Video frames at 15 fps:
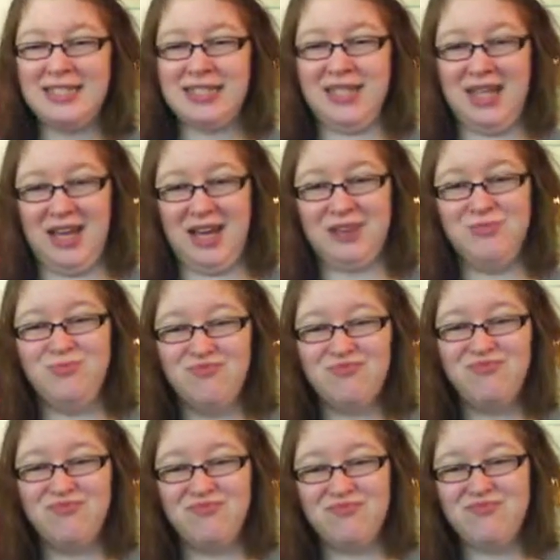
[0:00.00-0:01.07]

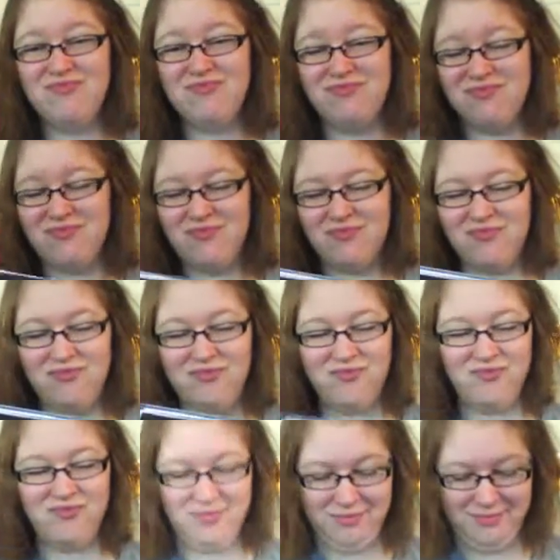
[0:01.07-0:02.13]

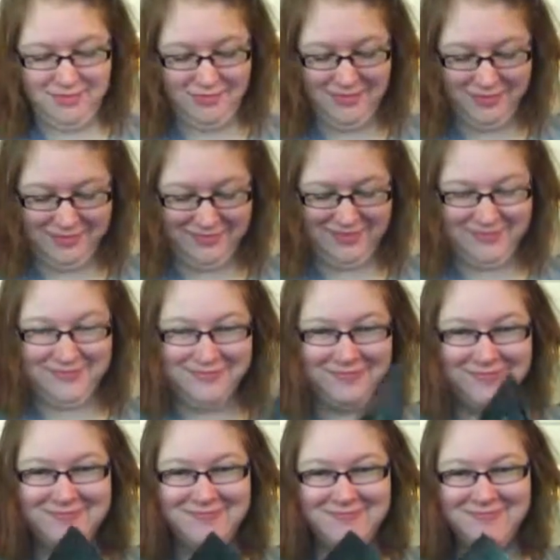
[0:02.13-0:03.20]

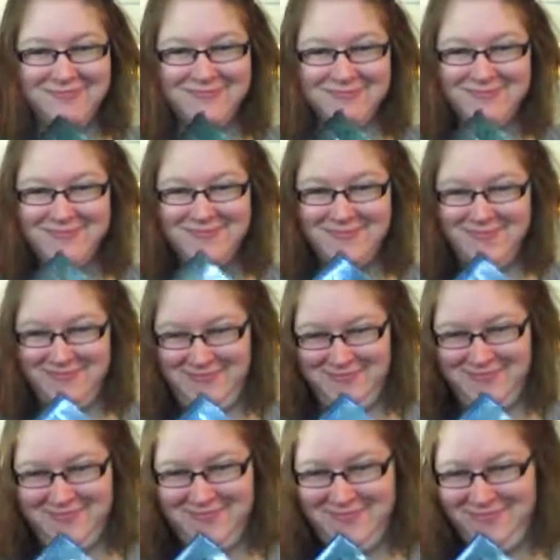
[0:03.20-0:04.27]

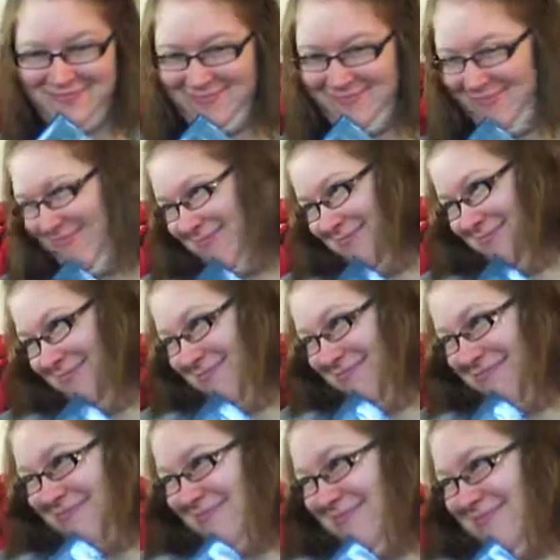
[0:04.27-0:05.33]

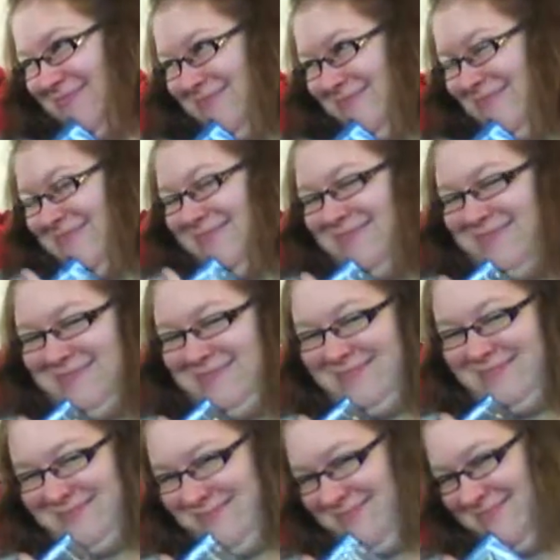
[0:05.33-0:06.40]

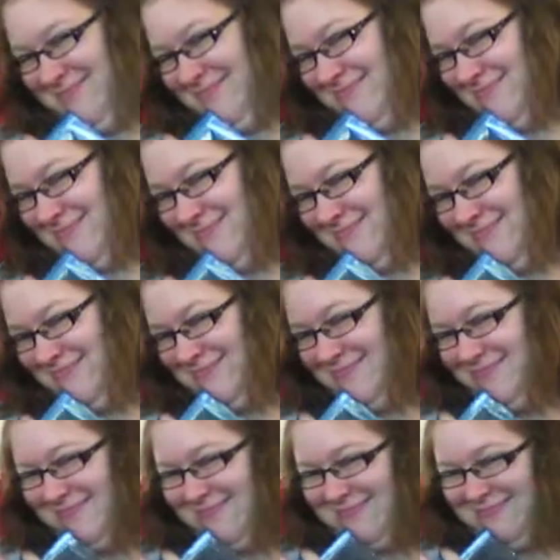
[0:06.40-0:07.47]

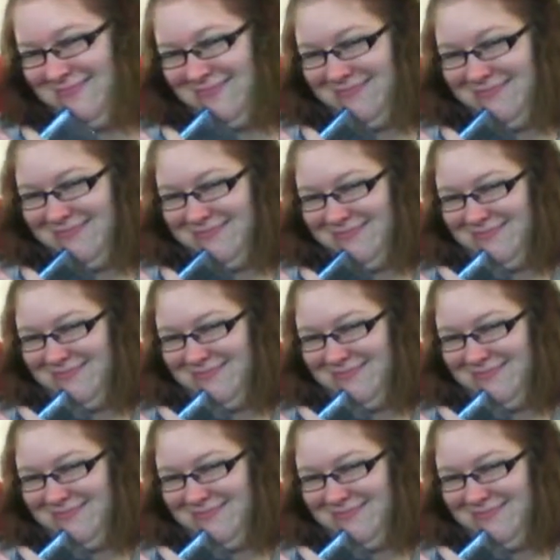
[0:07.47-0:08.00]
(not speaking)